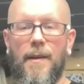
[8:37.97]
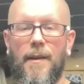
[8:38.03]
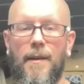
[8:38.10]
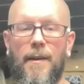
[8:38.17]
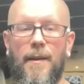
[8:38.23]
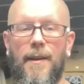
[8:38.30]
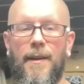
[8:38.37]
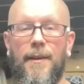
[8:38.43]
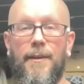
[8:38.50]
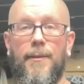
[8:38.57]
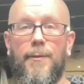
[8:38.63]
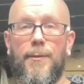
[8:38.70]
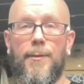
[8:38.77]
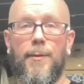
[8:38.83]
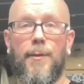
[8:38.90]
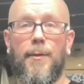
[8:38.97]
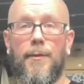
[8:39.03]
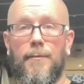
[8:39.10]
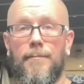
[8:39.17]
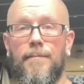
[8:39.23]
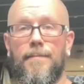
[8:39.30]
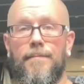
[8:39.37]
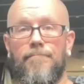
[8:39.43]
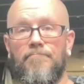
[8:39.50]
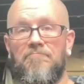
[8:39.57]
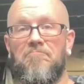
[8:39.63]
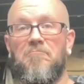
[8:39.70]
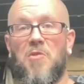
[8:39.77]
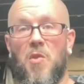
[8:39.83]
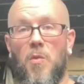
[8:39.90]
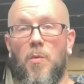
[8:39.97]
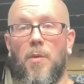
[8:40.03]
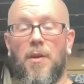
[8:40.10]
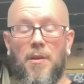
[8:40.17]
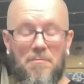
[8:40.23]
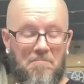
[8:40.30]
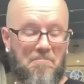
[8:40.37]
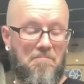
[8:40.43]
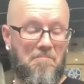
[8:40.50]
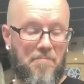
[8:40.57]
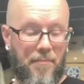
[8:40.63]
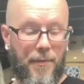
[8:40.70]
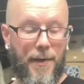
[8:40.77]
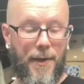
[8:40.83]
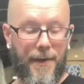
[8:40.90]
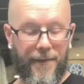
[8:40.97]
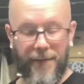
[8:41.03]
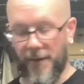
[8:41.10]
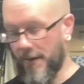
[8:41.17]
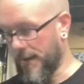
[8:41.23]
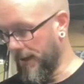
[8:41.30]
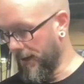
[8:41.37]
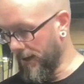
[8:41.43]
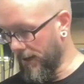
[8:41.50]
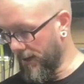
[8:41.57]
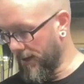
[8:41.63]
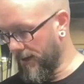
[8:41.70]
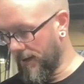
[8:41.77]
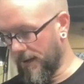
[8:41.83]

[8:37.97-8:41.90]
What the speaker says: Alright, new tool, worked pretty fucking good.